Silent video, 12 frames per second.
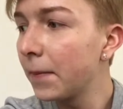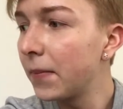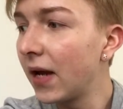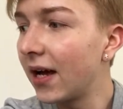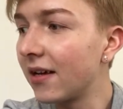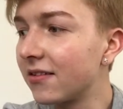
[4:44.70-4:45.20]

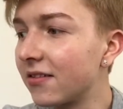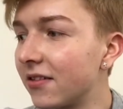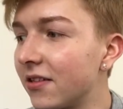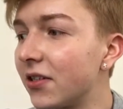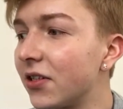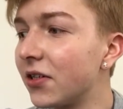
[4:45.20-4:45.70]
Plus,
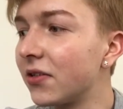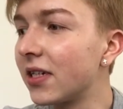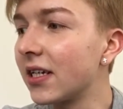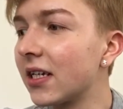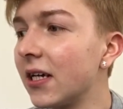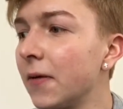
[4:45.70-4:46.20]
you know,
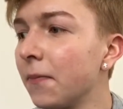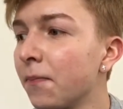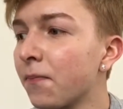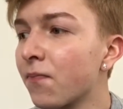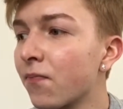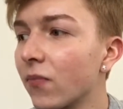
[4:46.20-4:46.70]
like
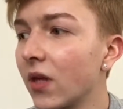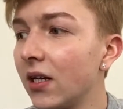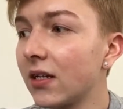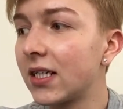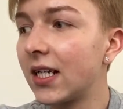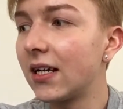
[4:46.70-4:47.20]

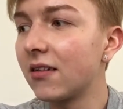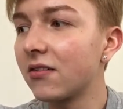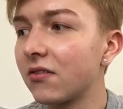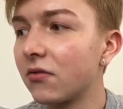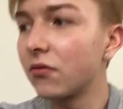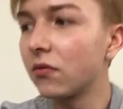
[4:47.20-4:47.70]
in
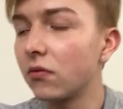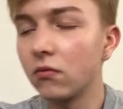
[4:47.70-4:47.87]
class,